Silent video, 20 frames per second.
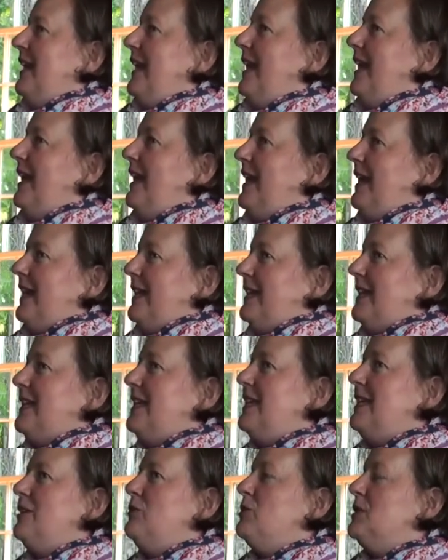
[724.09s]
And
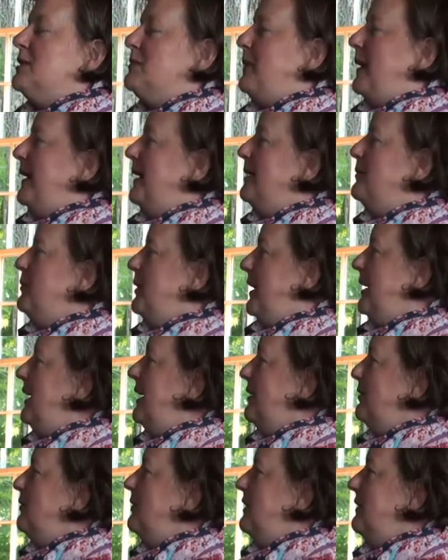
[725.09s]
he was baking bread
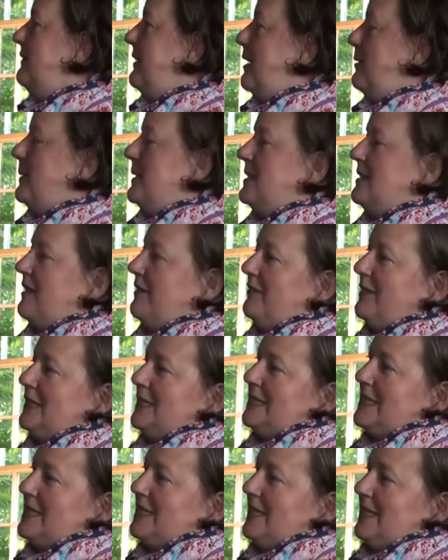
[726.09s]
out of one of Albie's
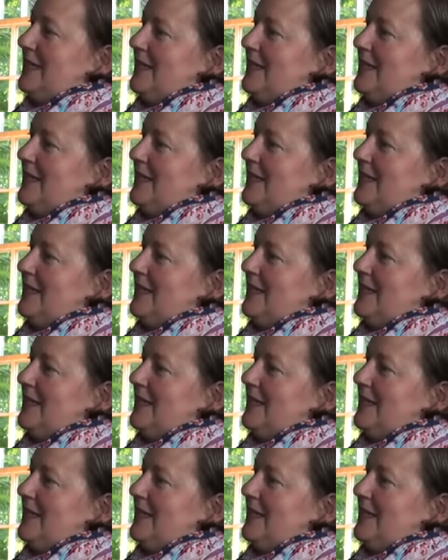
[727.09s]
ovens